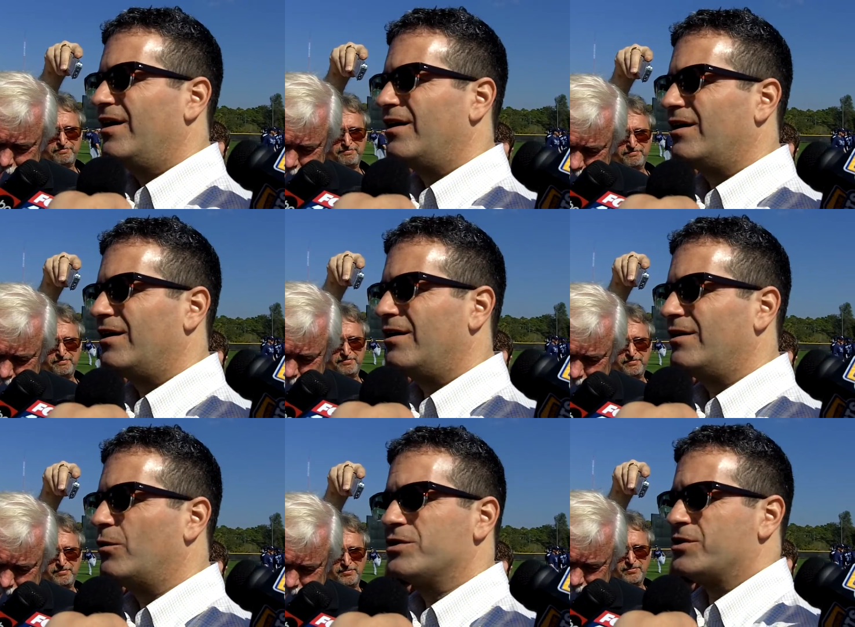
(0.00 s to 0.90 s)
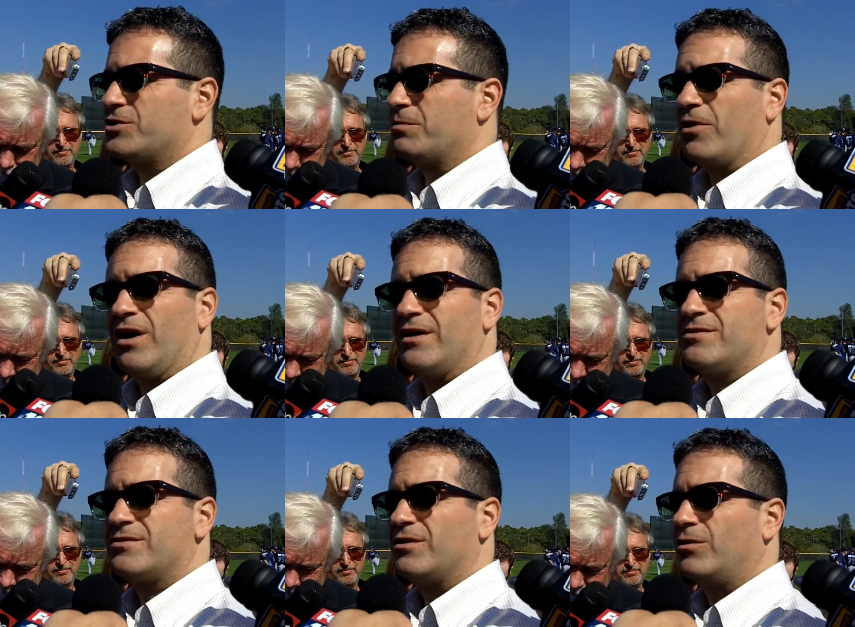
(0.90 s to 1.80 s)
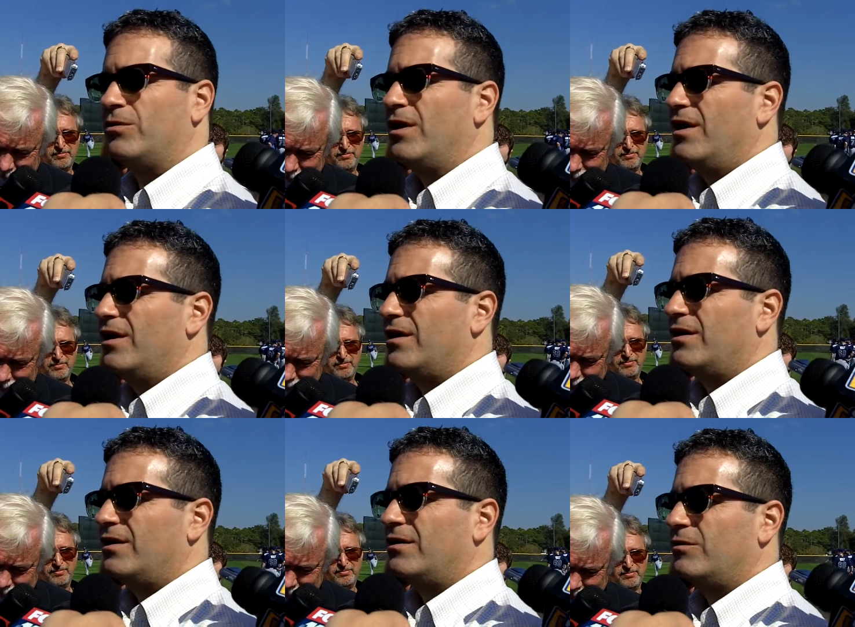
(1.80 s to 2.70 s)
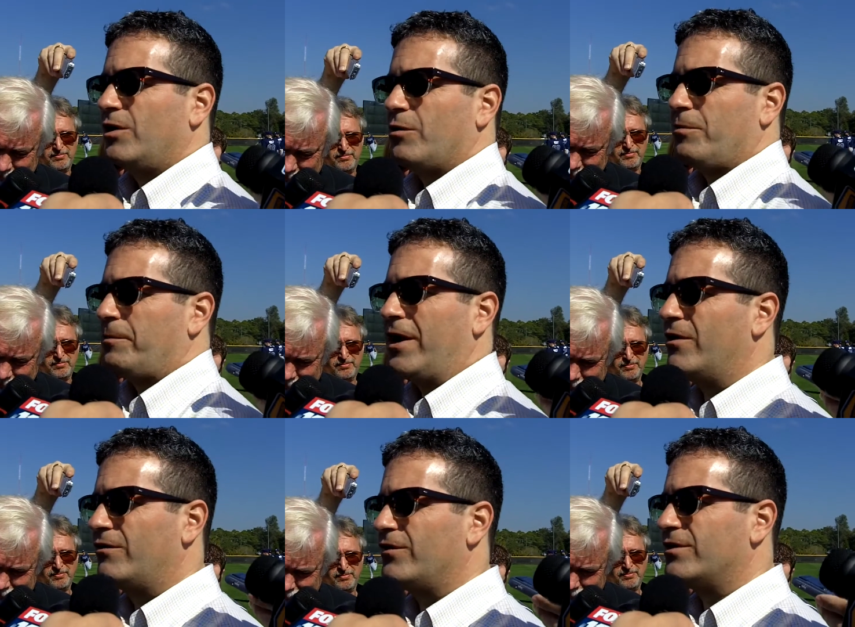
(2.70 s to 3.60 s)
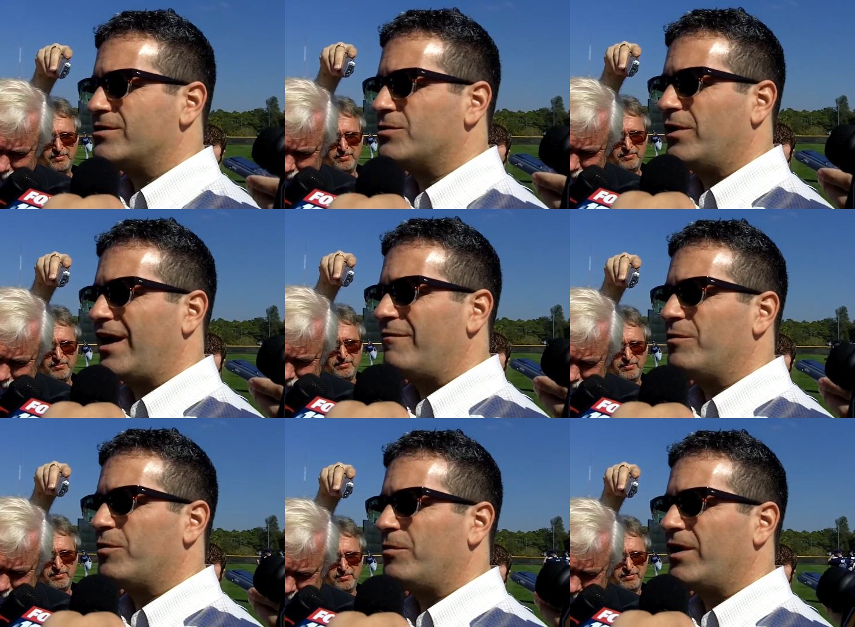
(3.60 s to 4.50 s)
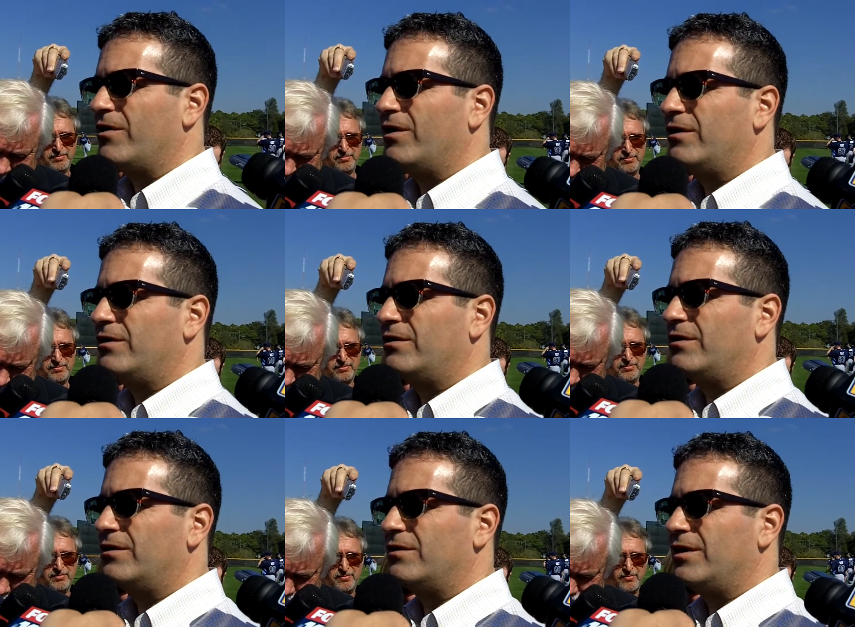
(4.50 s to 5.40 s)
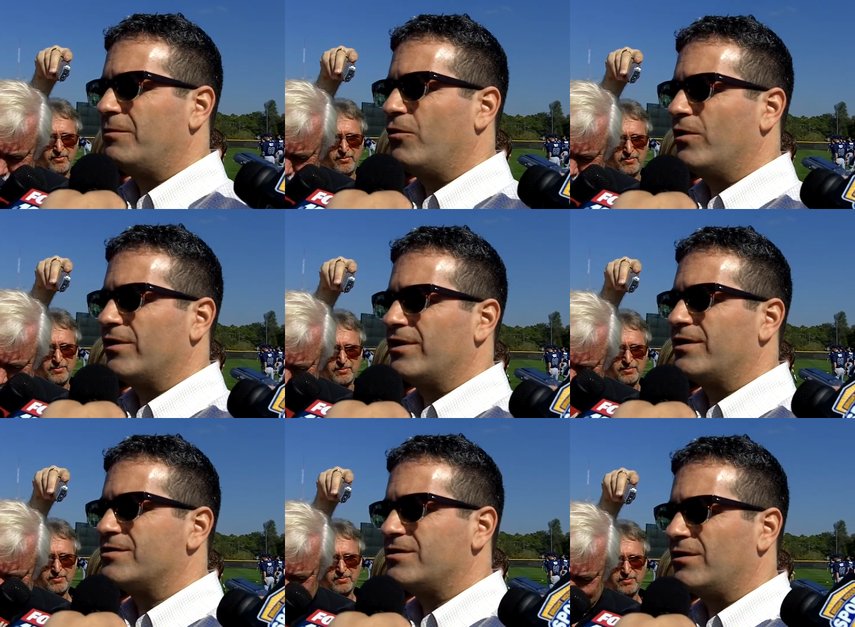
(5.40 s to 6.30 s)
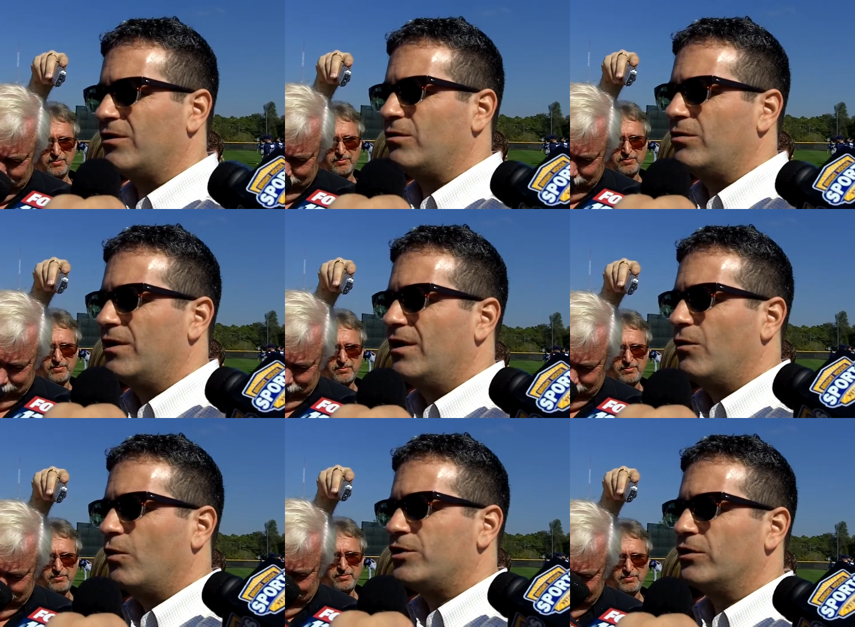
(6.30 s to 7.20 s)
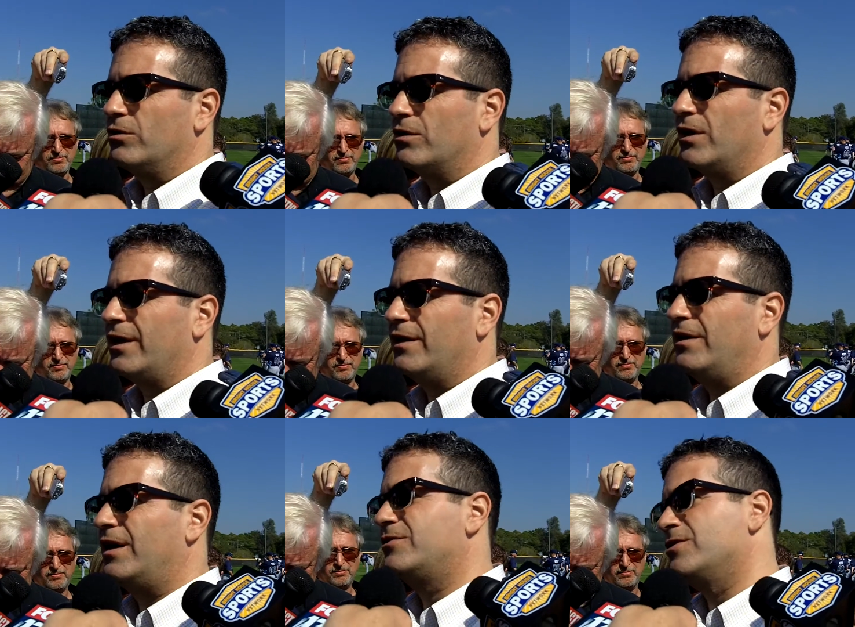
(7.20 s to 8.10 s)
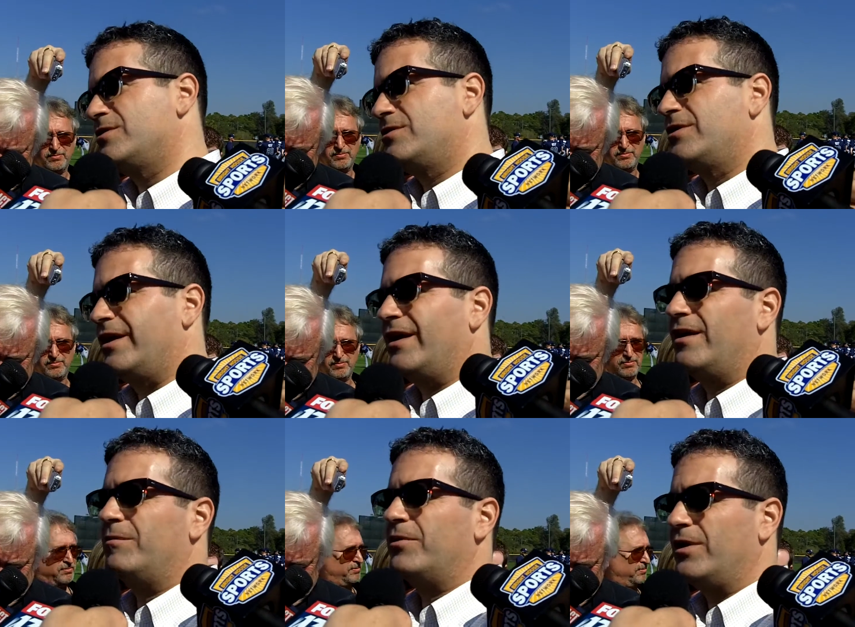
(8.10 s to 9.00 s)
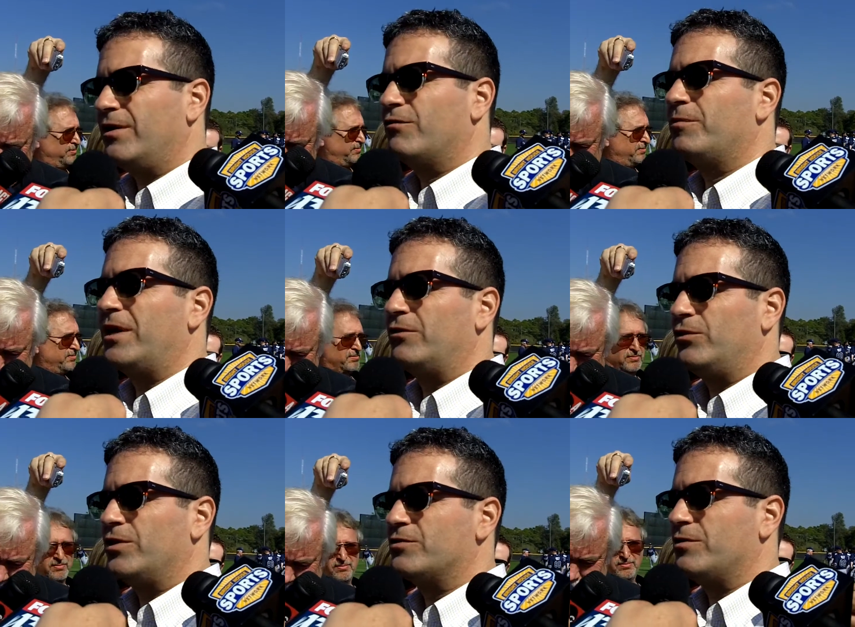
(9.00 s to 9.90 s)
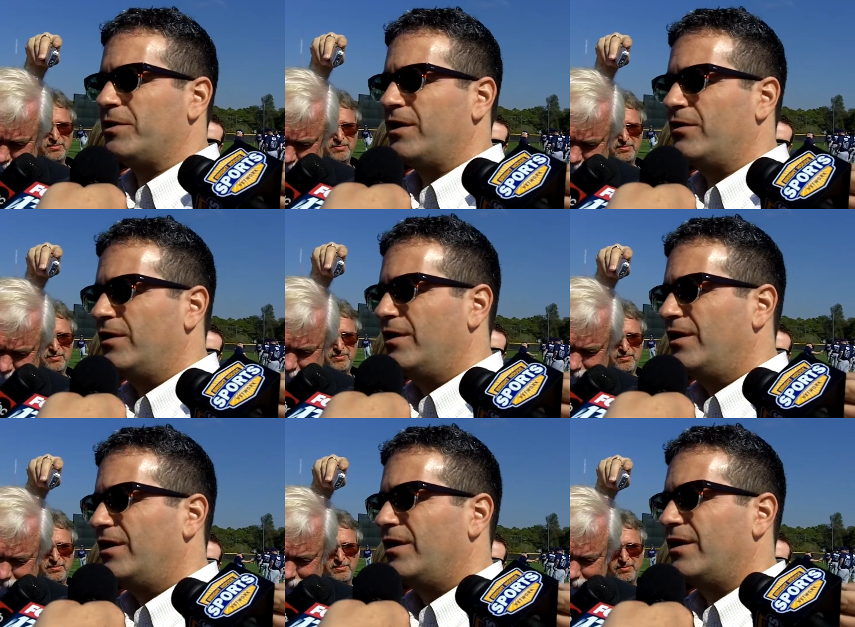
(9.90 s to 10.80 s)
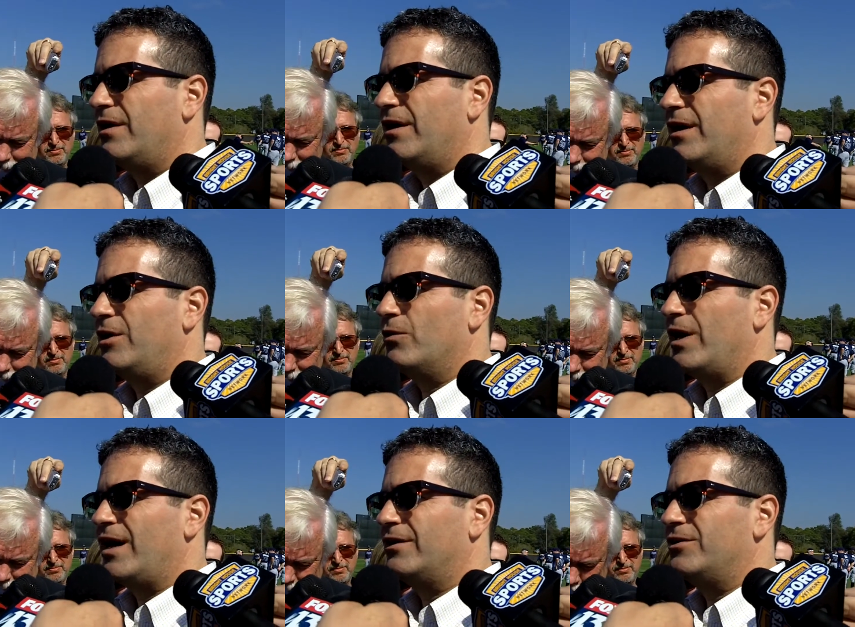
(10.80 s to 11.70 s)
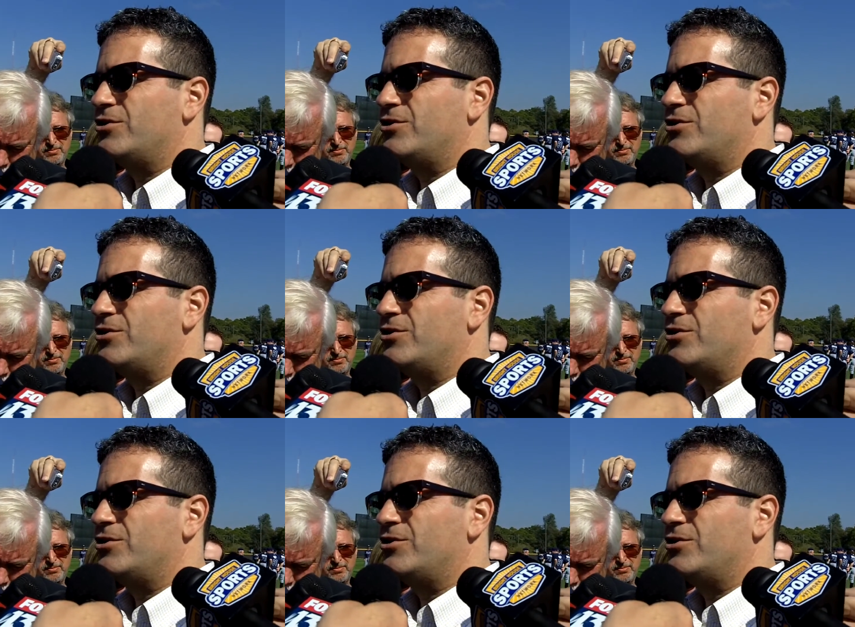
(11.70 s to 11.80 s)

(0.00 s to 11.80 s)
Speaker 1: Uh, it wasn't a surprise, so uh, we were preparing for this, and we have been preparing. And the important thing is to know what you look like not just today, but a year from now, two years from now, and how you react to